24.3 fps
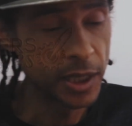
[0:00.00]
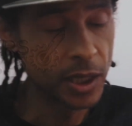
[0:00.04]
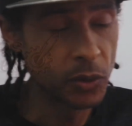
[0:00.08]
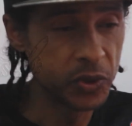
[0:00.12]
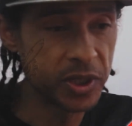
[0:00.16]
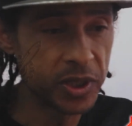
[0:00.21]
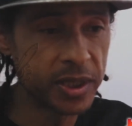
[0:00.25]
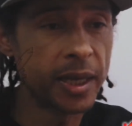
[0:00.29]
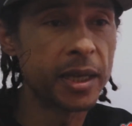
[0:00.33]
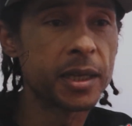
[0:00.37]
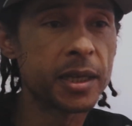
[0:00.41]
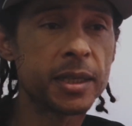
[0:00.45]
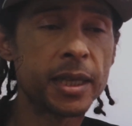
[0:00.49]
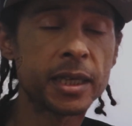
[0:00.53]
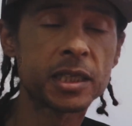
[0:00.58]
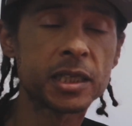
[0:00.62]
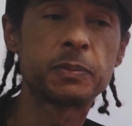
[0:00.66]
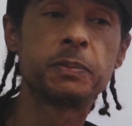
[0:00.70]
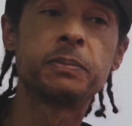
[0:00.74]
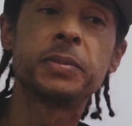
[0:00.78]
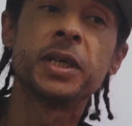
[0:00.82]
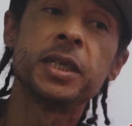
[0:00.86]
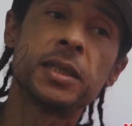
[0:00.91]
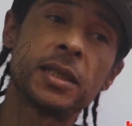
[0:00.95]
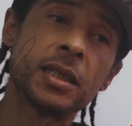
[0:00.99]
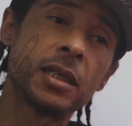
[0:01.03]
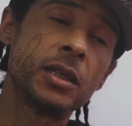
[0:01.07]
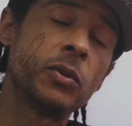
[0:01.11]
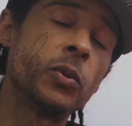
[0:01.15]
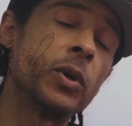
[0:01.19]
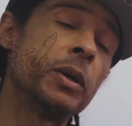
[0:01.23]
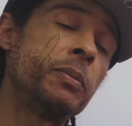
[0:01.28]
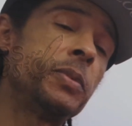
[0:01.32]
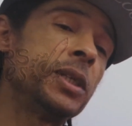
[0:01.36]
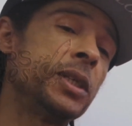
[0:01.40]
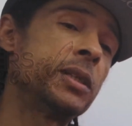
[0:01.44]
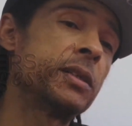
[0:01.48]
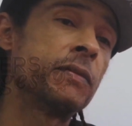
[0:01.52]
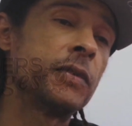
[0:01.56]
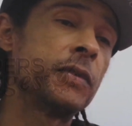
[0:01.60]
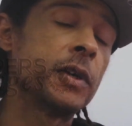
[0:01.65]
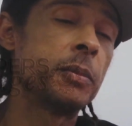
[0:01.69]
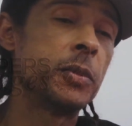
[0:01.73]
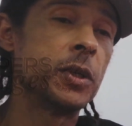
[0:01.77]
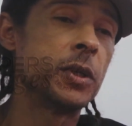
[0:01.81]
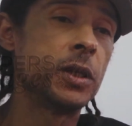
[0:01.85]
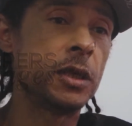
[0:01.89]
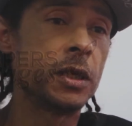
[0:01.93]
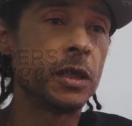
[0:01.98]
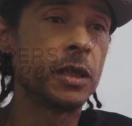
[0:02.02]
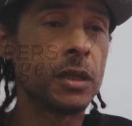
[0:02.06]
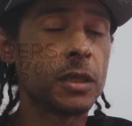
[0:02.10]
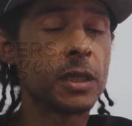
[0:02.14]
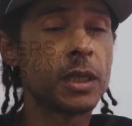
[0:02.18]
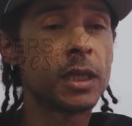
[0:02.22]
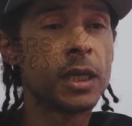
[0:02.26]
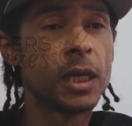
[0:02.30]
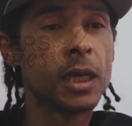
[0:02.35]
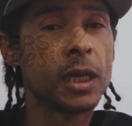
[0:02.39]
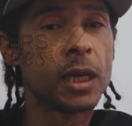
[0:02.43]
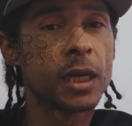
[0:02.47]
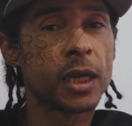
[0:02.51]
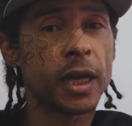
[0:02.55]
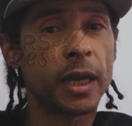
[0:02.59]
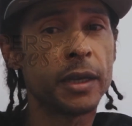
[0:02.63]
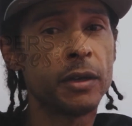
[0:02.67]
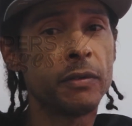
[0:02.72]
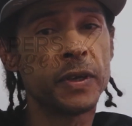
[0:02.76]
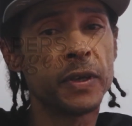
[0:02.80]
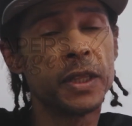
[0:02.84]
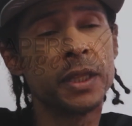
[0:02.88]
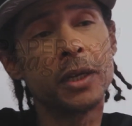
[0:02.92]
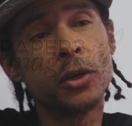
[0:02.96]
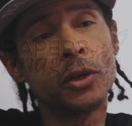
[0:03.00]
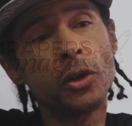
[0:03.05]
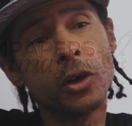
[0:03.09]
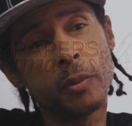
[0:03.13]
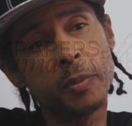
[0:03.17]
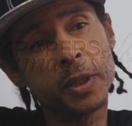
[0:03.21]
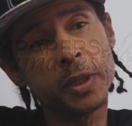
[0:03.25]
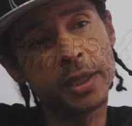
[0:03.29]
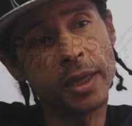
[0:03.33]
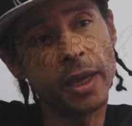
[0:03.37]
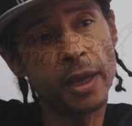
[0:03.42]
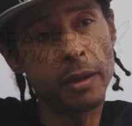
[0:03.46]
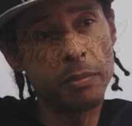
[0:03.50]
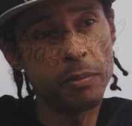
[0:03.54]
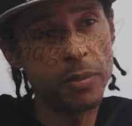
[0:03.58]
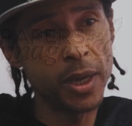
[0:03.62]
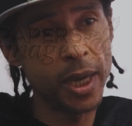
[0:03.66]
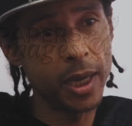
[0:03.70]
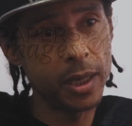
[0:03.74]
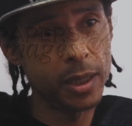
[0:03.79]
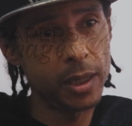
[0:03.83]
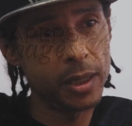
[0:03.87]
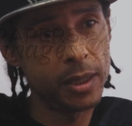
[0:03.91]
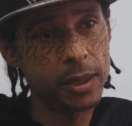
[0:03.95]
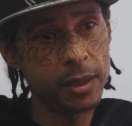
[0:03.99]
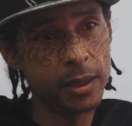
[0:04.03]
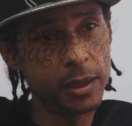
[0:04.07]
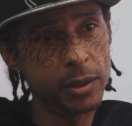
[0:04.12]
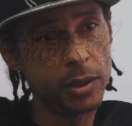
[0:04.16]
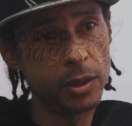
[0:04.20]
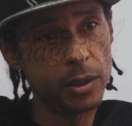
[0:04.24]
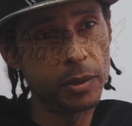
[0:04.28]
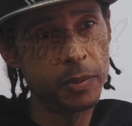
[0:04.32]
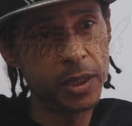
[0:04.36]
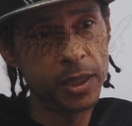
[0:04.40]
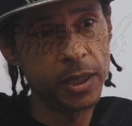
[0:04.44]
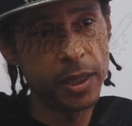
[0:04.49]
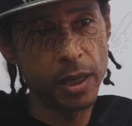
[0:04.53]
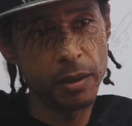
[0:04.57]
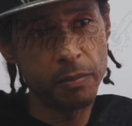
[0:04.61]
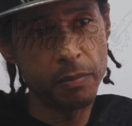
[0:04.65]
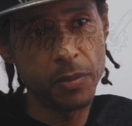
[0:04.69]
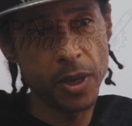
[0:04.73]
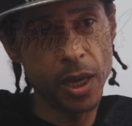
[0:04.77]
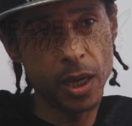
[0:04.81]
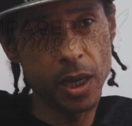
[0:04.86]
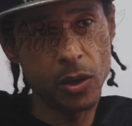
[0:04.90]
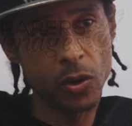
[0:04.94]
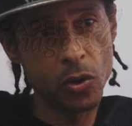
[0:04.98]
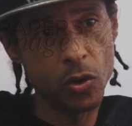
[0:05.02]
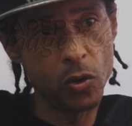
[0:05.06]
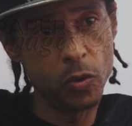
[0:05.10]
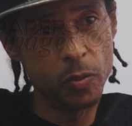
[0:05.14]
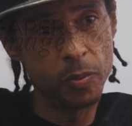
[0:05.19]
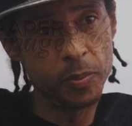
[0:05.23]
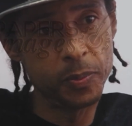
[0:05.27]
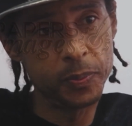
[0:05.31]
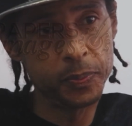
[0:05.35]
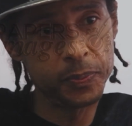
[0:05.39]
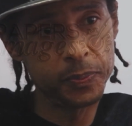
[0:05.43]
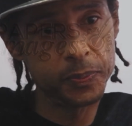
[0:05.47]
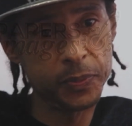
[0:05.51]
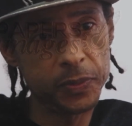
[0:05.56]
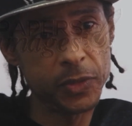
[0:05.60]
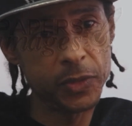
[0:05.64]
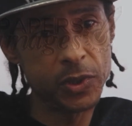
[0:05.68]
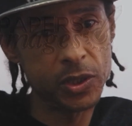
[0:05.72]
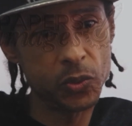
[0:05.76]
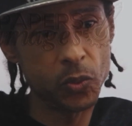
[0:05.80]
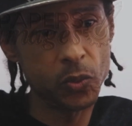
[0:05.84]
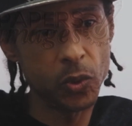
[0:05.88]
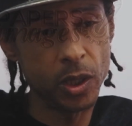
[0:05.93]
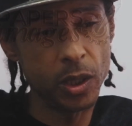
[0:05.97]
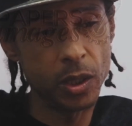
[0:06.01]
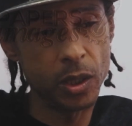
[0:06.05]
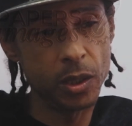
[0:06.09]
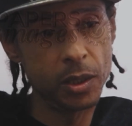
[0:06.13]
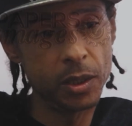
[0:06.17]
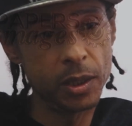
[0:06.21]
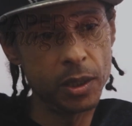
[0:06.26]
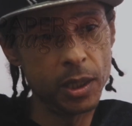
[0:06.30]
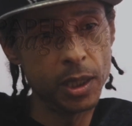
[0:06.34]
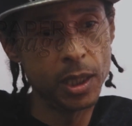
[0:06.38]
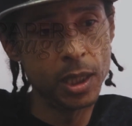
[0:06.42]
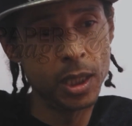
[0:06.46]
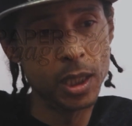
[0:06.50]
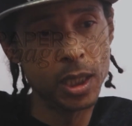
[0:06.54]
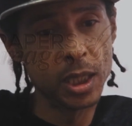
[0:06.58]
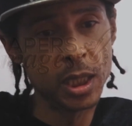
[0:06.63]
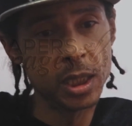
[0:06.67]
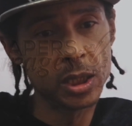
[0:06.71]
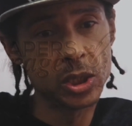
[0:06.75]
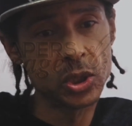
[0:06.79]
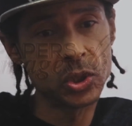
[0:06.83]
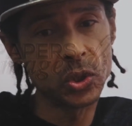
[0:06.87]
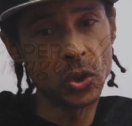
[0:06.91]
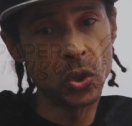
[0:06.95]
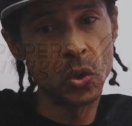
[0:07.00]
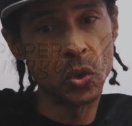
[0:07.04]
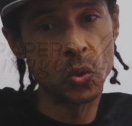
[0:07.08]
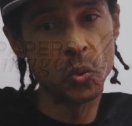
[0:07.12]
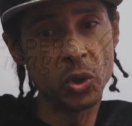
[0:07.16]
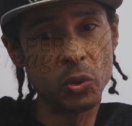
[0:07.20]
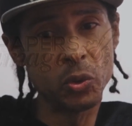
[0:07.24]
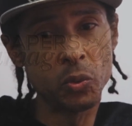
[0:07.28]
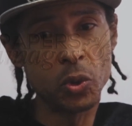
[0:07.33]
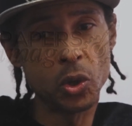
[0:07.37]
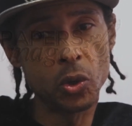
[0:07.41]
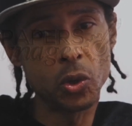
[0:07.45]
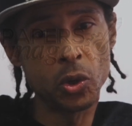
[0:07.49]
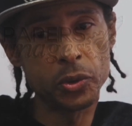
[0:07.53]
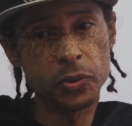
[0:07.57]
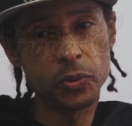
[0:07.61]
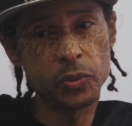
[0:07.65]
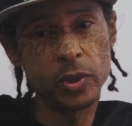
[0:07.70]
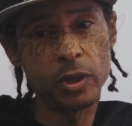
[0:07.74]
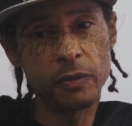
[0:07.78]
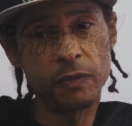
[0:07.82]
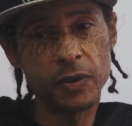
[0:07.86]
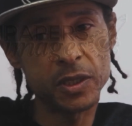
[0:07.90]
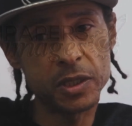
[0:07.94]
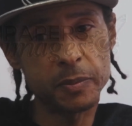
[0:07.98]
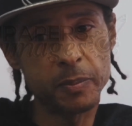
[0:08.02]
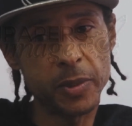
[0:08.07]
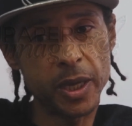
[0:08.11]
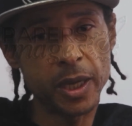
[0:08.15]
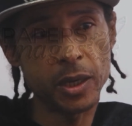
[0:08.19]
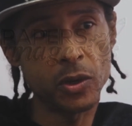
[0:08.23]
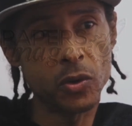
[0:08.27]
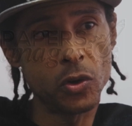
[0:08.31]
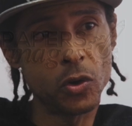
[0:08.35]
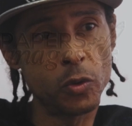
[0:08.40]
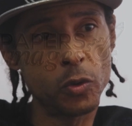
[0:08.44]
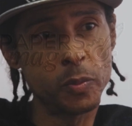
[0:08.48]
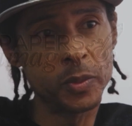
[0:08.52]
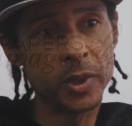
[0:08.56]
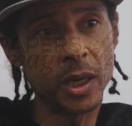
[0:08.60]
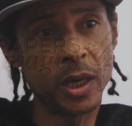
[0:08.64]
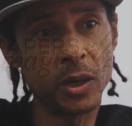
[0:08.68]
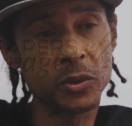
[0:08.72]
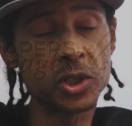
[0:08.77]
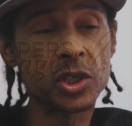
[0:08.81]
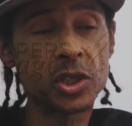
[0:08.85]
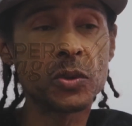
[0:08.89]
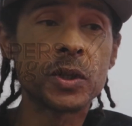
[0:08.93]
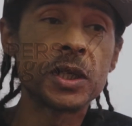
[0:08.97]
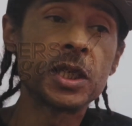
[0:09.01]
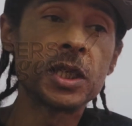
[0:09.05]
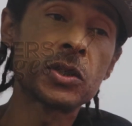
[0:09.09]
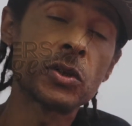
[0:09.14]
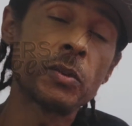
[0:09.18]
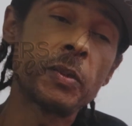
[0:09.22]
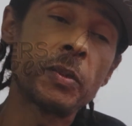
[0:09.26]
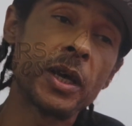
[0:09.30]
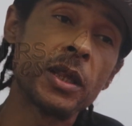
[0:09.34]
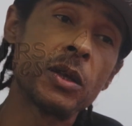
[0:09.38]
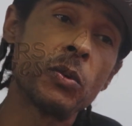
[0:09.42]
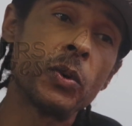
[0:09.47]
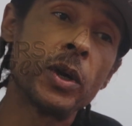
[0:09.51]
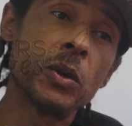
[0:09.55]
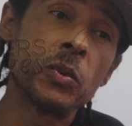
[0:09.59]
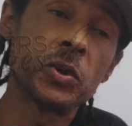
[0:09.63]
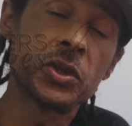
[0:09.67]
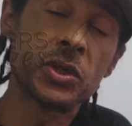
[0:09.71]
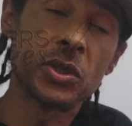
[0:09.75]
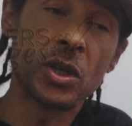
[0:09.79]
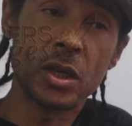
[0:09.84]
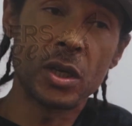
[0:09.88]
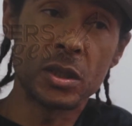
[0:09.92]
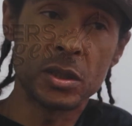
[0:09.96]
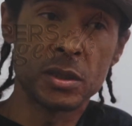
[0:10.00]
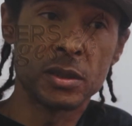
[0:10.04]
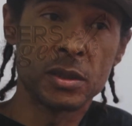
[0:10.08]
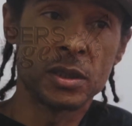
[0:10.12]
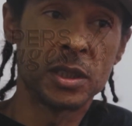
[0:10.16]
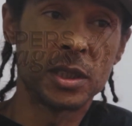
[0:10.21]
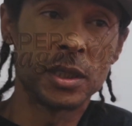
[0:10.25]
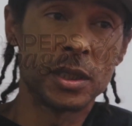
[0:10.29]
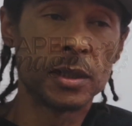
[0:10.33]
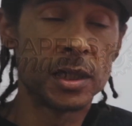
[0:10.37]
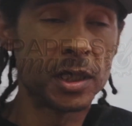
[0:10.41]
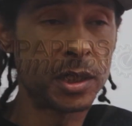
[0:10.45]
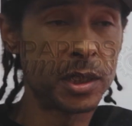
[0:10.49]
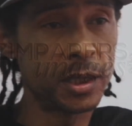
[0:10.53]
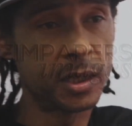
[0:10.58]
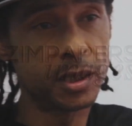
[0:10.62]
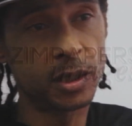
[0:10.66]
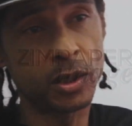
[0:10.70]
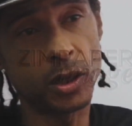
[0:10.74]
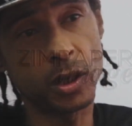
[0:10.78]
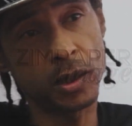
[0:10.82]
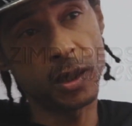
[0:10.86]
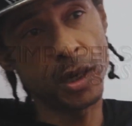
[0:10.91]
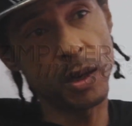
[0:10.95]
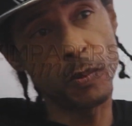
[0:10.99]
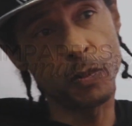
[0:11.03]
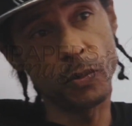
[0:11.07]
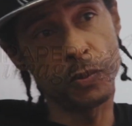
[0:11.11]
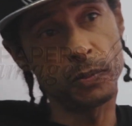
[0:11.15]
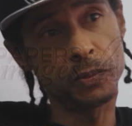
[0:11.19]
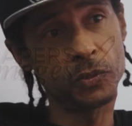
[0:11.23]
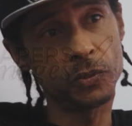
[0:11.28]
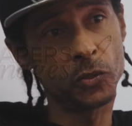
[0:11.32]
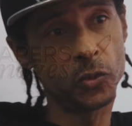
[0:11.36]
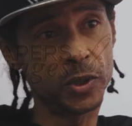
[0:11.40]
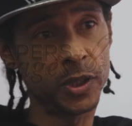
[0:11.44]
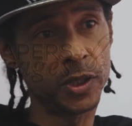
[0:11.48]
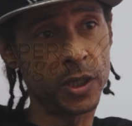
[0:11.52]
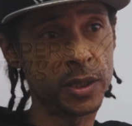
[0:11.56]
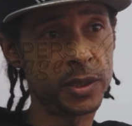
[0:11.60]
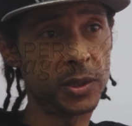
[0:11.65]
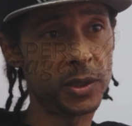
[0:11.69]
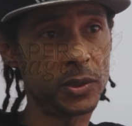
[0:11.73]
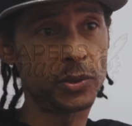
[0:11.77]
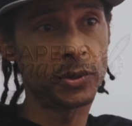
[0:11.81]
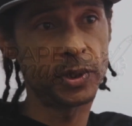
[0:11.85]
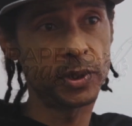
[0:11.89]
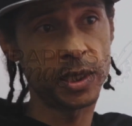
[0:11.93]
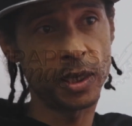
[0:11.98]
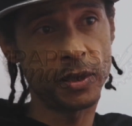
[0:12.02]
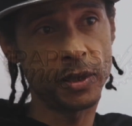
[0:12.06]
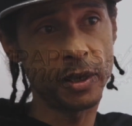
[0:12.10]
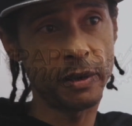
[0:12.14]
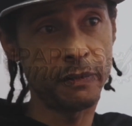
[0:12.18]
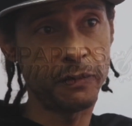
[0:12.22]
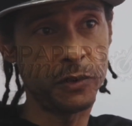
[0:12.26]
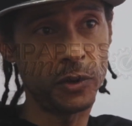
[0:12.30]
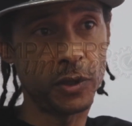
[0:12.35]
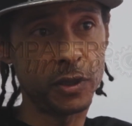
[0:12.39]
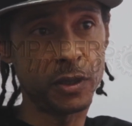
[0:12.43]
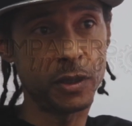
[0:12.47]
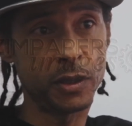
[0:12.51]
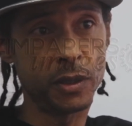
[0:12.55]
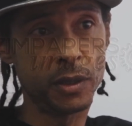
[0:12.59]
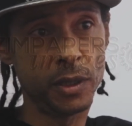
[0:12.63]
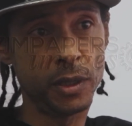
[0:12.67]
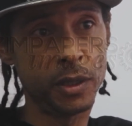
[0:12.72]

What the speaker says: we started, that's basically where Piece of Ebony kind of, and then Herbert came back home as well. So we were all three of us back home now. Chiwalisa, by the way, she did not come with us to South Africa.